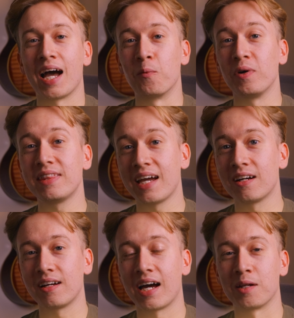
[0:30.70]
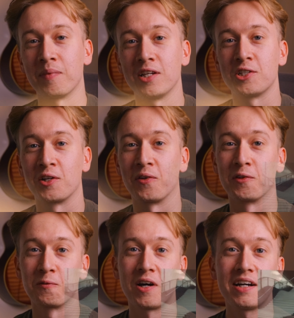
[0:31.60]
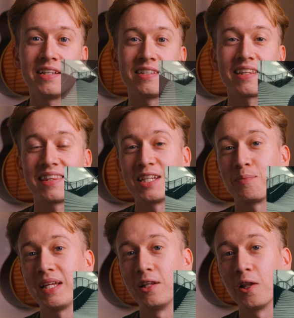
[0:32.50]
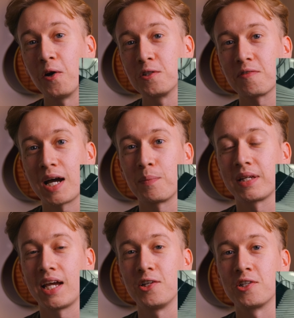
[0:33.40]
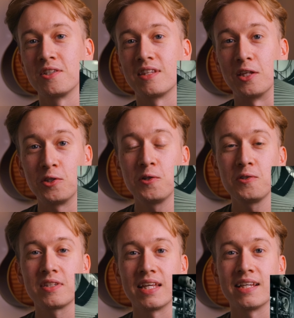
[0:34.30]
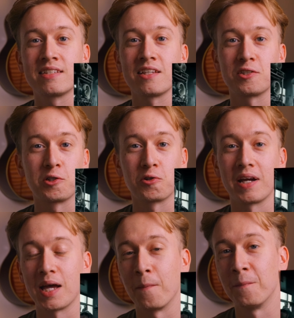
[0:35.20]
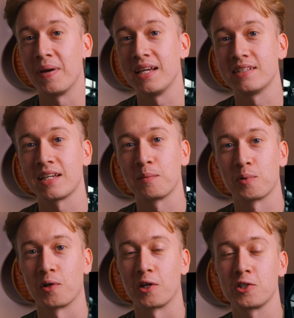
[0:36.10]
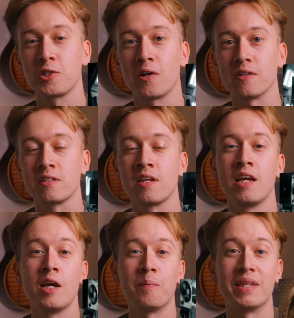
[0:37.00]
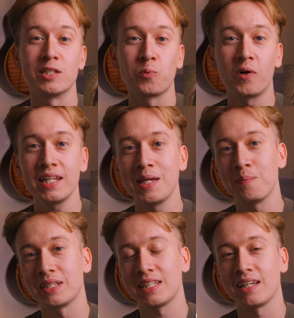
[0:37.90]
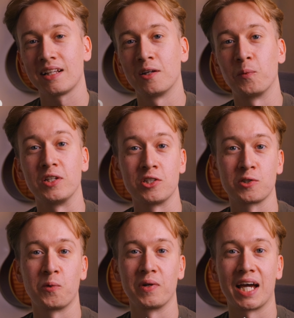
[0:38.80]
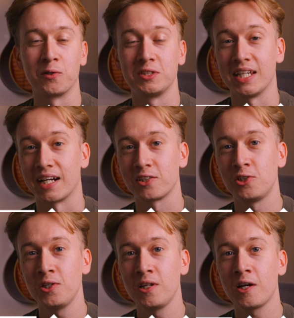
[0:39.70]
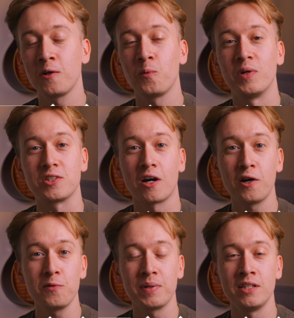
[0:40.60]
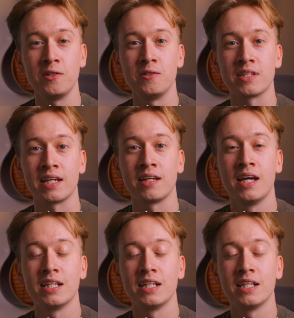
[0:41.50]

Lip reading: and with AI animation on the rise, there's been loads of applications that use this to create amazing product shots. But there's one in particular which is called LTX Studio, which I've been using